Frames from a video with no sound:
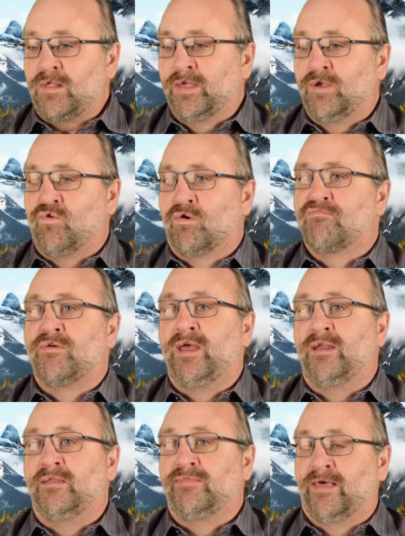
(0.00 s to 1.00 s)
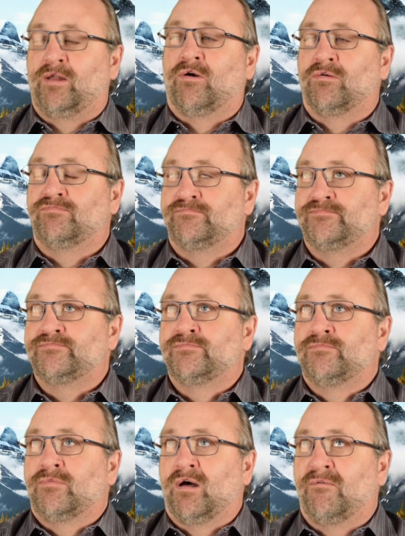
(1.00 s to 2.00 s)
incorporated, that are
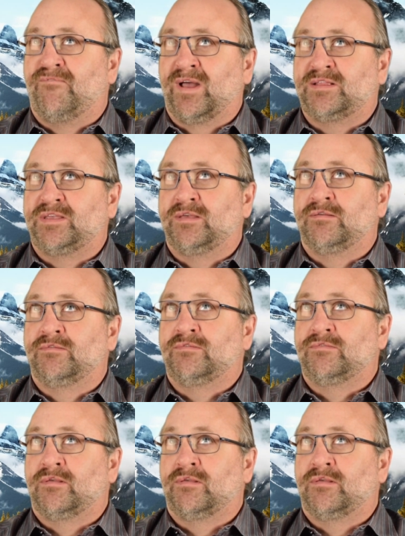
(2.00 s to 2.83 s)
affecting